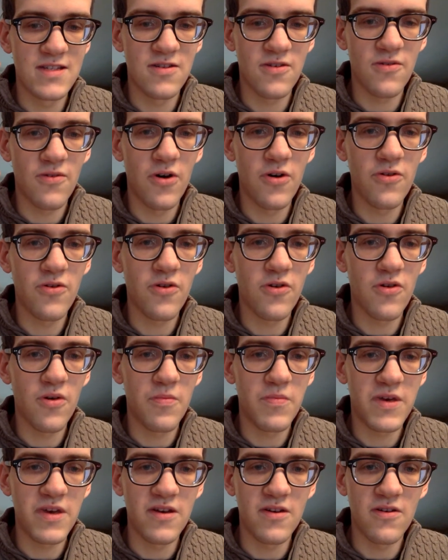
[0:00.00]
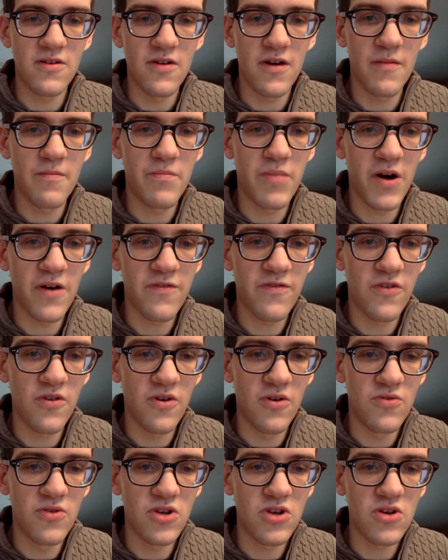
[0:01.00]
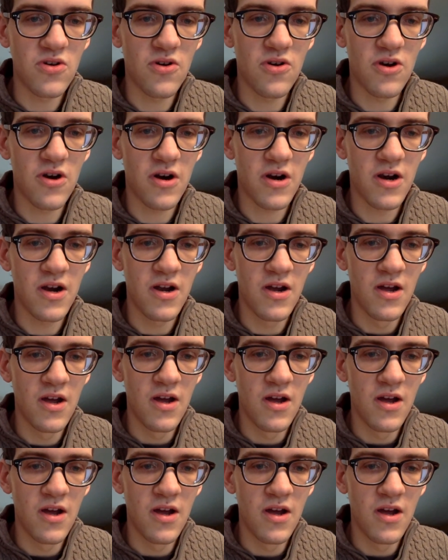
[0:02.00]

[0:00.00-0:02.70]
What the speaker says: the local appeal of Buffalo, New York.